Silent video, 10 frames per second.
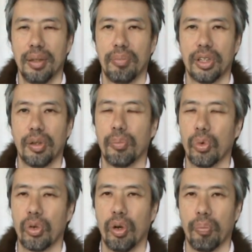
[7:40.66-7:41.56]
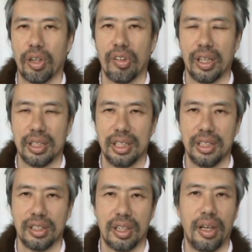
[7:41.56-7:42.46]
but the more complex
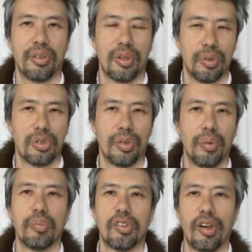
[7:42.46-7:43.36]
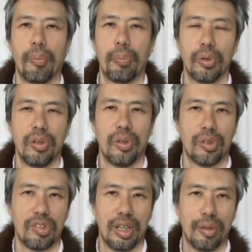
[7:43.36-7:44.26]
energies can't go through. So putting
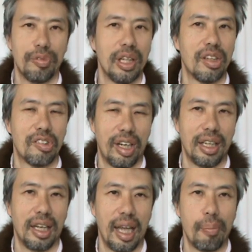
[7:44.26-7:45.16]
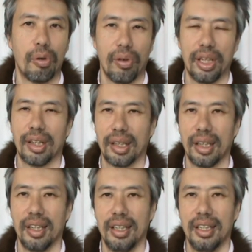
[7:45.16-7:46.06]
yourself inside a labyrinth
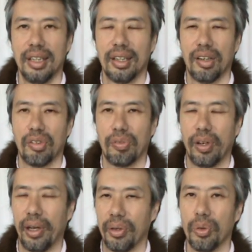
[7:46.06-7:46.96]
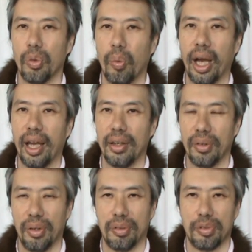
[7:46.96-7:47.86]
is a very good way
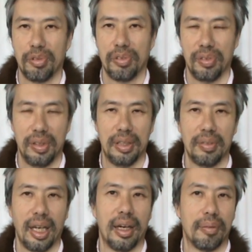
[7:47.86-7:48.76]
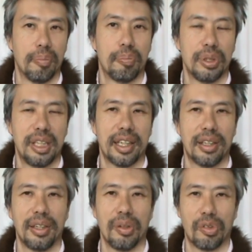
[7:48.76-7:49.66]
of uh, yeah
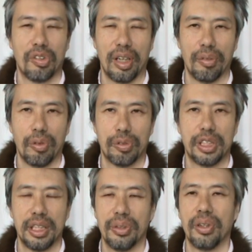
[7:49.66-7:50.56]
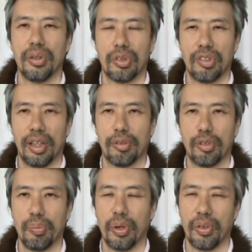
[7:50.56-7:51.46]
protecting yourself or shielding yourself
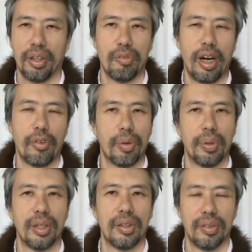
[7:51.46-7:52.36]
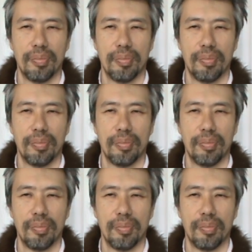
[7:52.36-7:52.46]
from your environment.